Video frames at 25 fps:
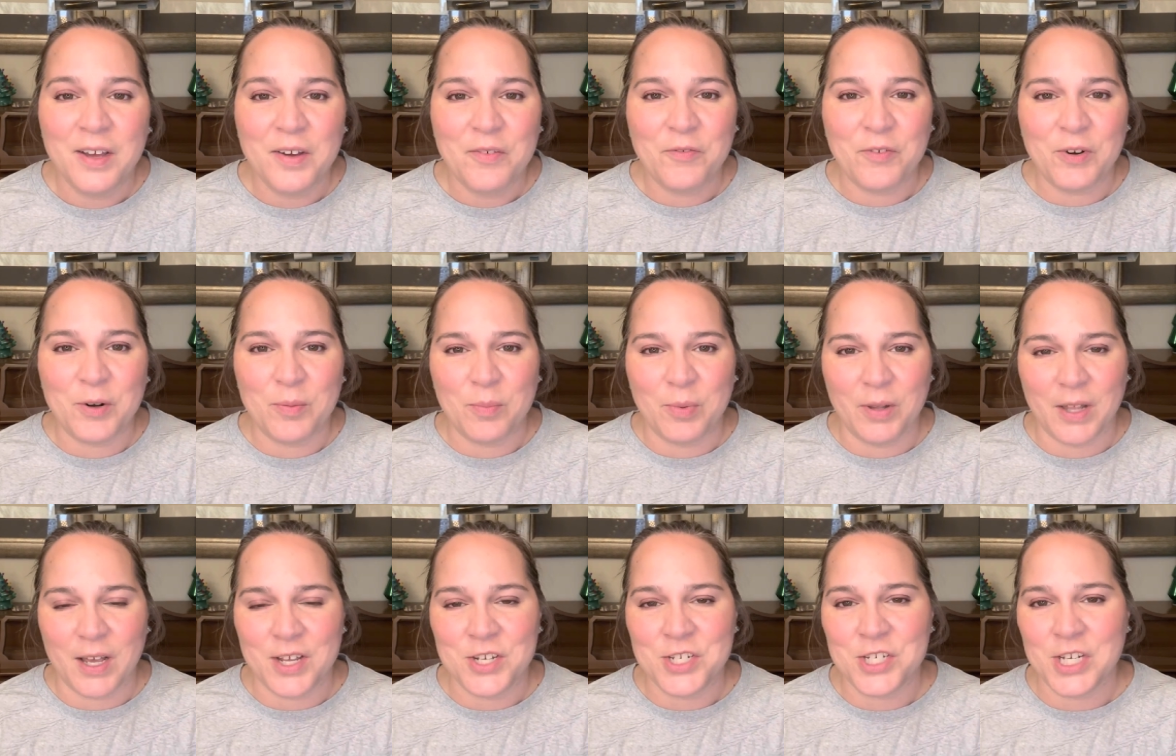For
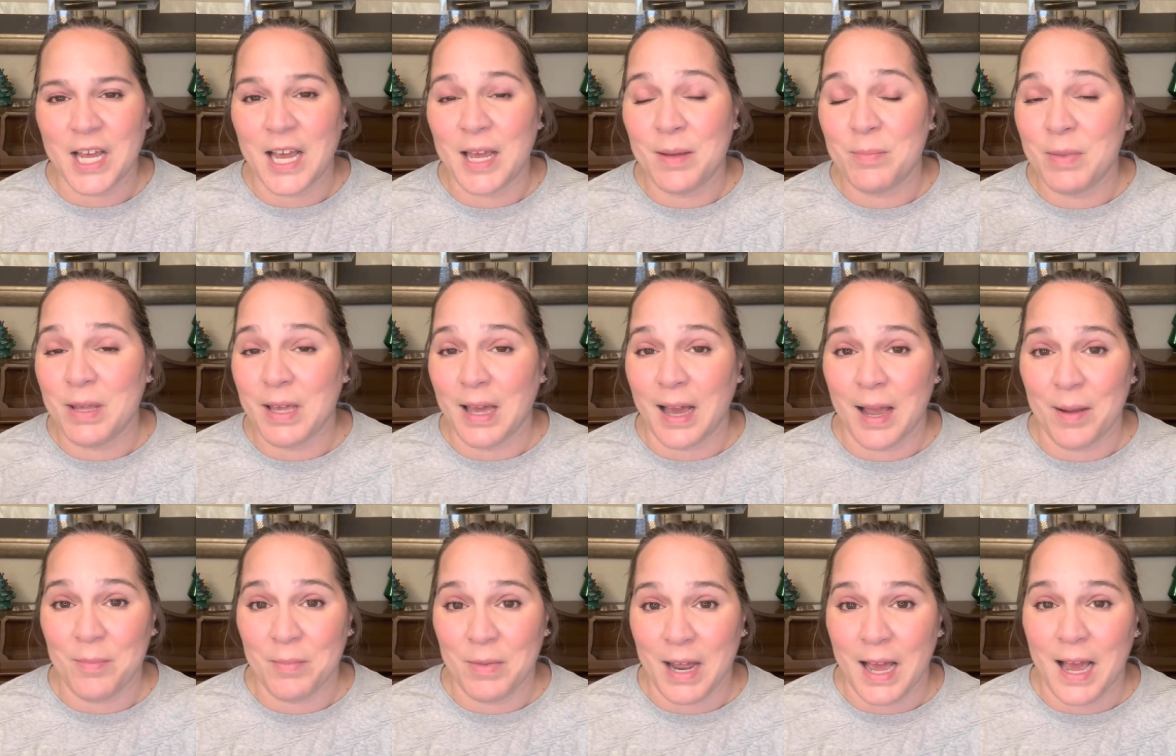blush, I'm
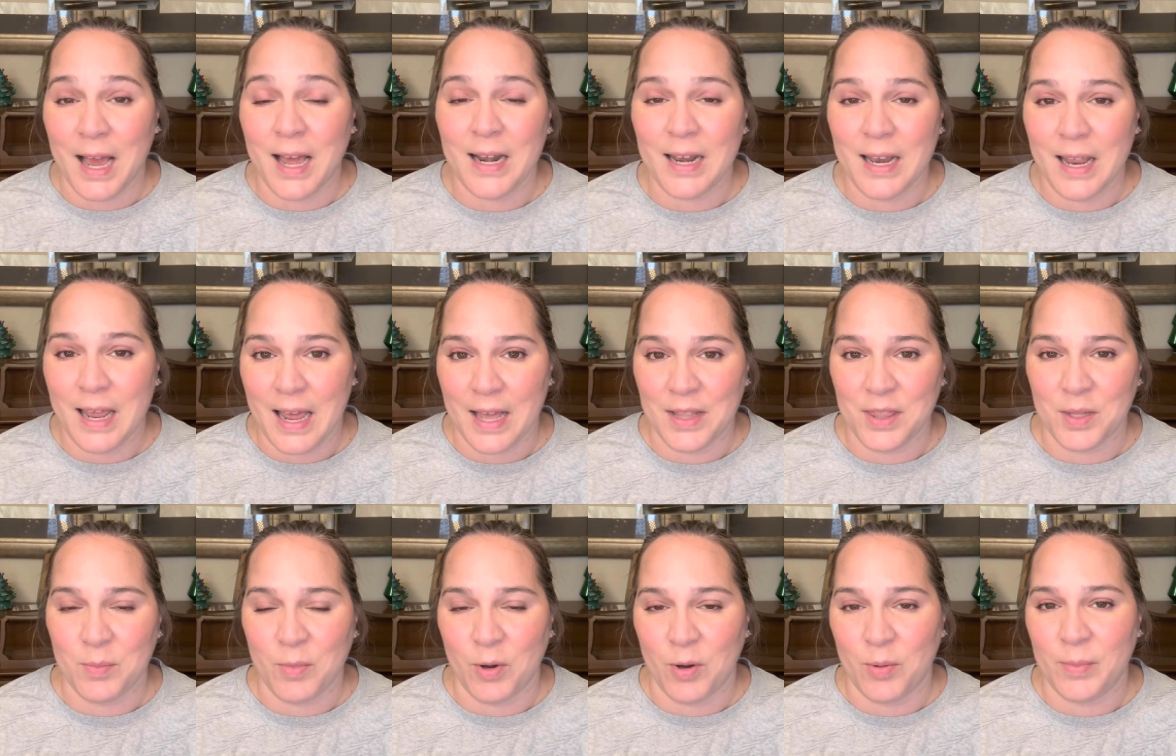I'm not at
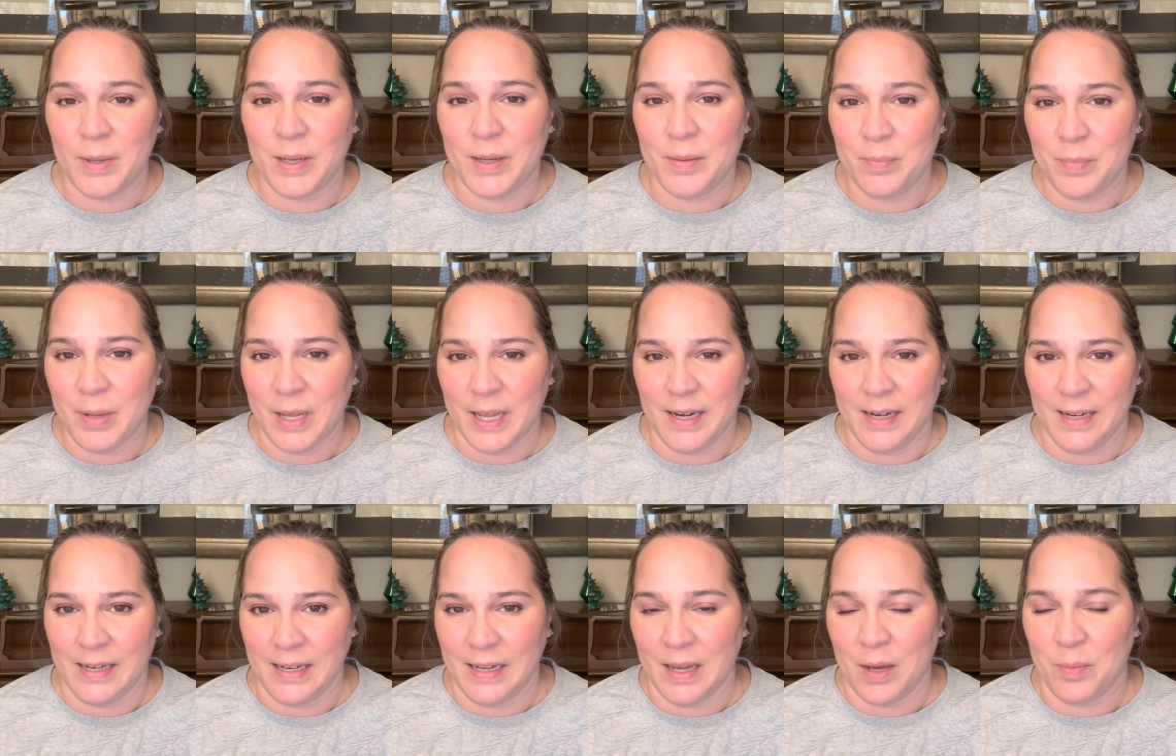the moment
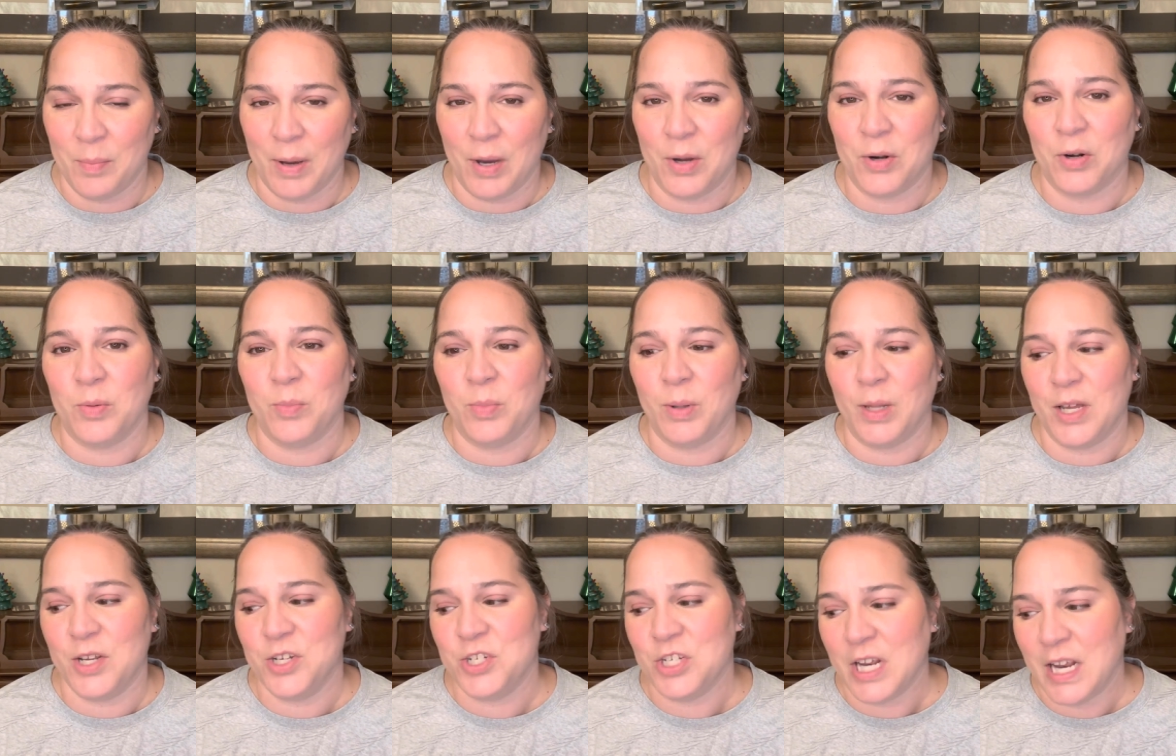panning a powder
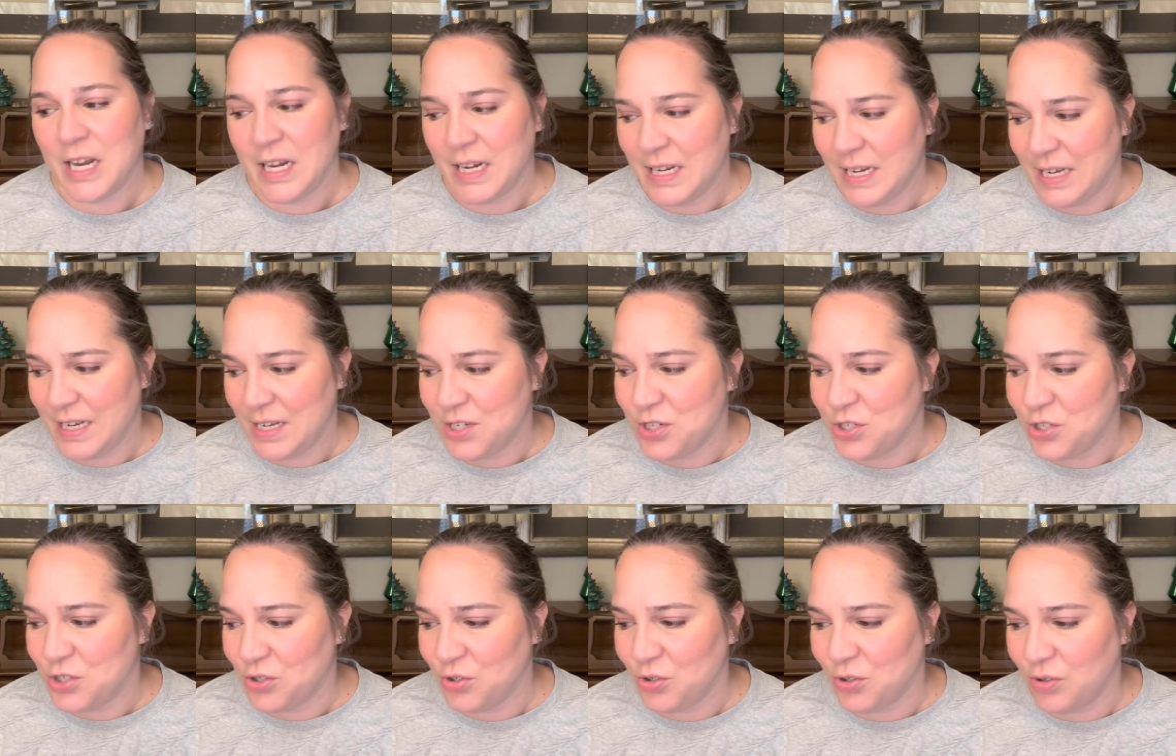blush. I need
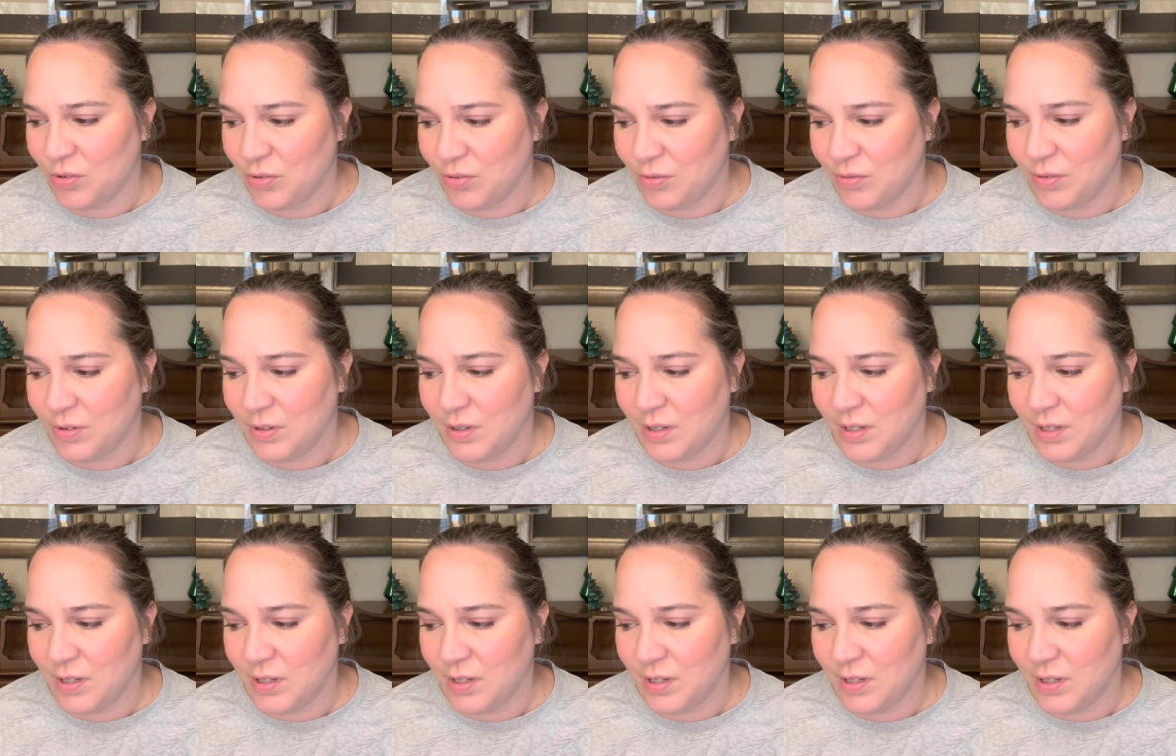to